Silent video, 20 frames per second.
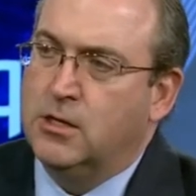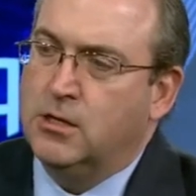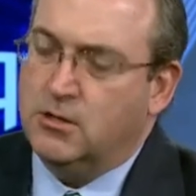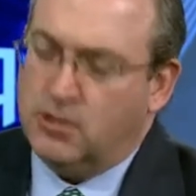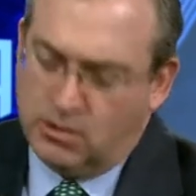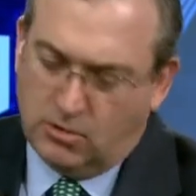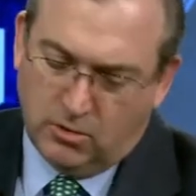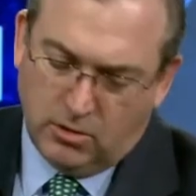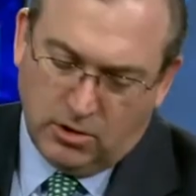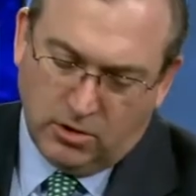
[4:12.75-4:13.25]

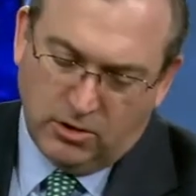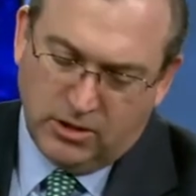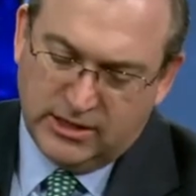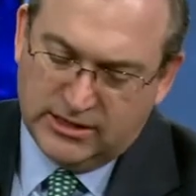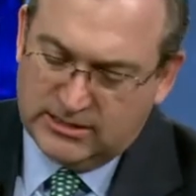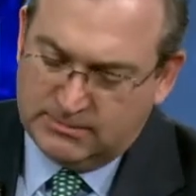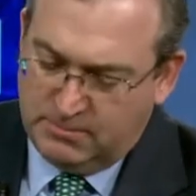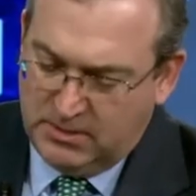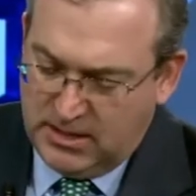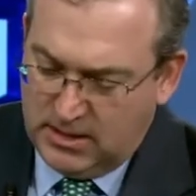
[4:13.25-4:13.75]
You saw an
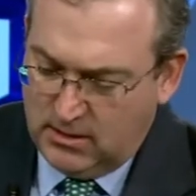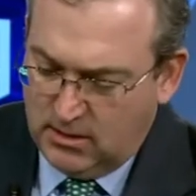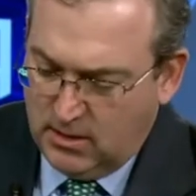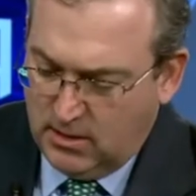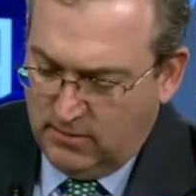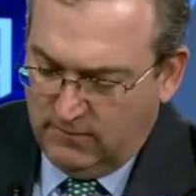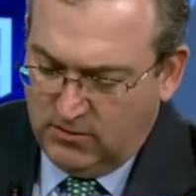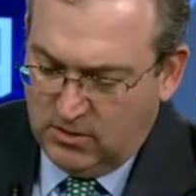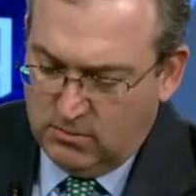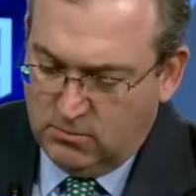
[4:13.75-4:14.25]
earnings beat,
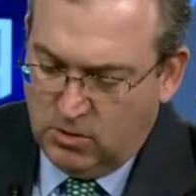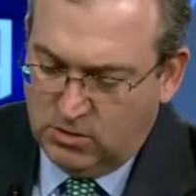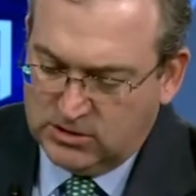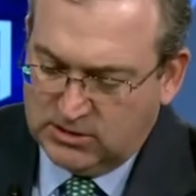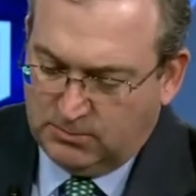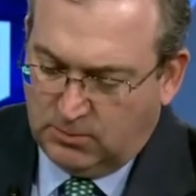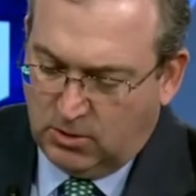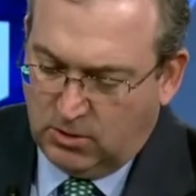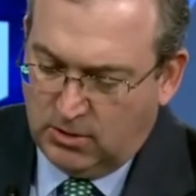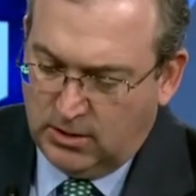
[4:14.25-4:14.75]
for the
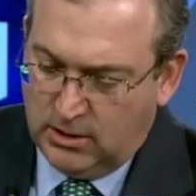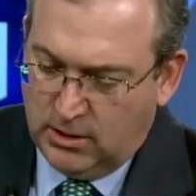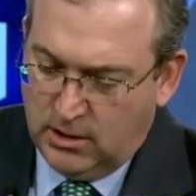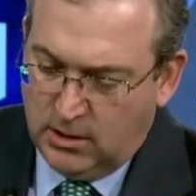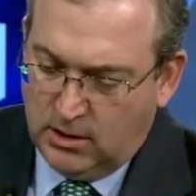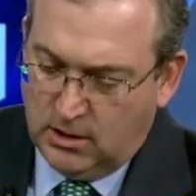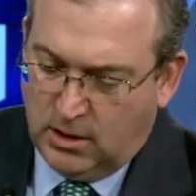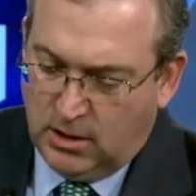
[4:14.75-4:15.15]
most part,